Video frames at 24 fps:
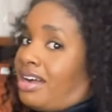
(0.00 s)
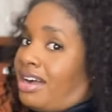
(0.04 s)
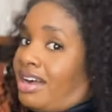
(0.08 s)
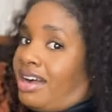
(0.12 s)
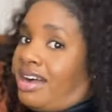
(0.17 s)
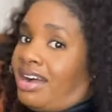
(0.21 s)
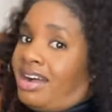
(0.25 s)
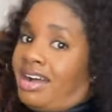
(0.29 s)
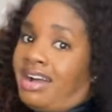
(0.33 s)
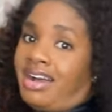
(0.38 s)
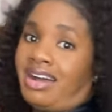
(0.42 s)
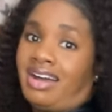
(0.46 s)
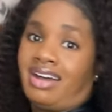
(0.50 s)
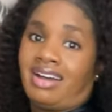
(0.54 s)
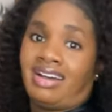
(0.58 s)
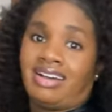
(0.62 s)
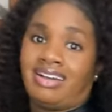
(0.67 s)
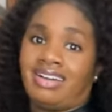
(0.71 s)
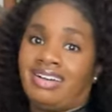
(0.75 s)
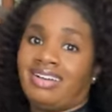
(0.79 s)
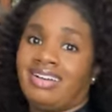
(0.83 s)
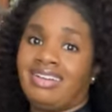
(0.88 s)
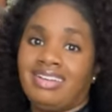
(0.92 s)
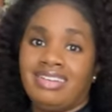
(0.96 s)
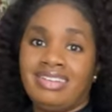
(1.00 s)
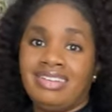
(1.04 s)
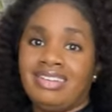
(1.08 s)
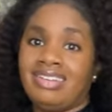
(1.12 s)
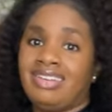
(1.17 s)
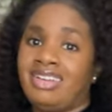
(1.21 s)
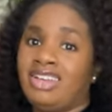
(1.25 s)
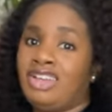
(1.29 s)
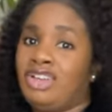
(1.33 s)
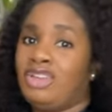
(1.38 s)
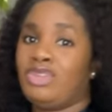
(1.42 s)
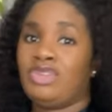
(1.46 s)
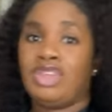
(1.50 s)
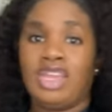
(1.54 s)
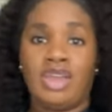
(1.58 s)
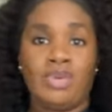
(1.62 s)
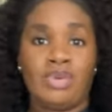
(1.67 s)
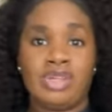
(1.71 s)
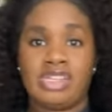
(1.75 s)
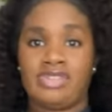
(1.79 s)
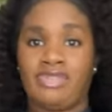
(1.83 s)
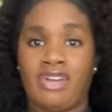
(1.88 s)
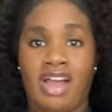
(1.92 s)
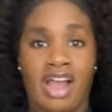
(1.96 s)
Can't
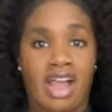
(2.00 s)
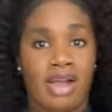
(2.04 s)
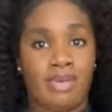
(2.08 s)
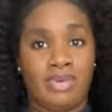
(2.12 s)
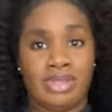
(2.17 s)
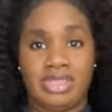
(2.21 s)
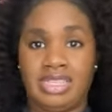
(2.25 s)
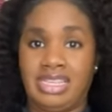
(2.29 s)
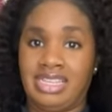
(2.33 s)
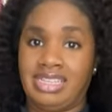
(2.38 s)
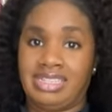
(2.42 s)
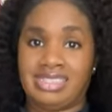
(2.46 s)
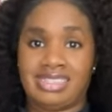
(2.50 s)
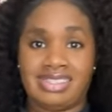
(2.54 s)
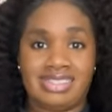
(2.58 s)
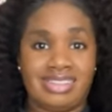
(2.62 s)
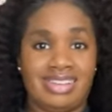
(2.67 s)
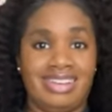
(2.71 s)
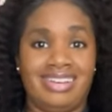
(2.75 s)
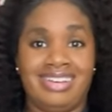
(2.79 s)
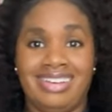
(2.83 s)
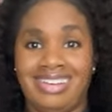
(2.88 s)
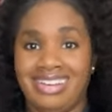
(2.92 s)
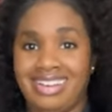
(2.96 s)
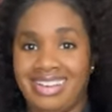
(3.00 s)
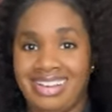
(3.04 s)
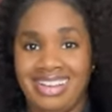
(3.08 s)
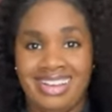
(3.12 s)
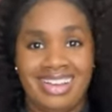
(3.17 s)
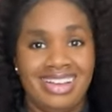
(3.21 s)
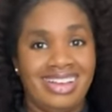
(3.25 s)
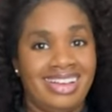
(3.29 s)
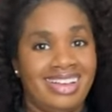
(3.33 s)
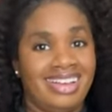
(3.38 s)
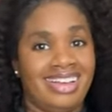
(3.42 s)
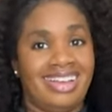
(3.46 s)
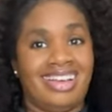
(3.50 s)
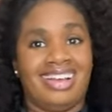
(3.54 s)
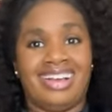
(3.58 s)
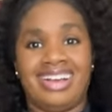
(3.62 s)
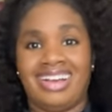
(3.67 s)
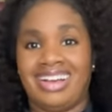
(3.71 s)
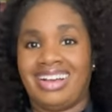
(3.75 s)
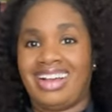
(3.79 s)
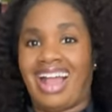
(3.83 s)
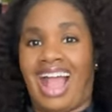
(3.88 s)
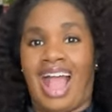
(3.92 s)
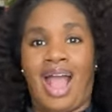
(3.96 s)
wear Faja with this.
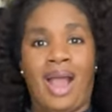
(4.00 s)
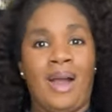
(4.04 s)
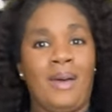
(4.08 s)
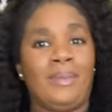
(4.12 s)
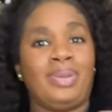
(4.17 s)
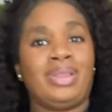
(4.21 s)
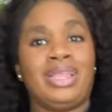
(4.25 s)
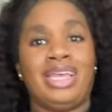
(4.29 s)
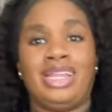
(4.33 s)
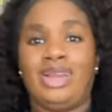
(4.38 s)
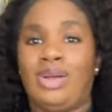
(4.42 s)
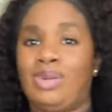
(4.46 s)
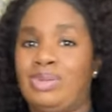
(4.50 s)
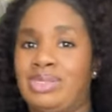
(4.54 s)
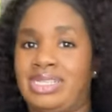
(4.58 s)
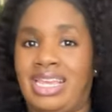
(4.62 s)
I don't play those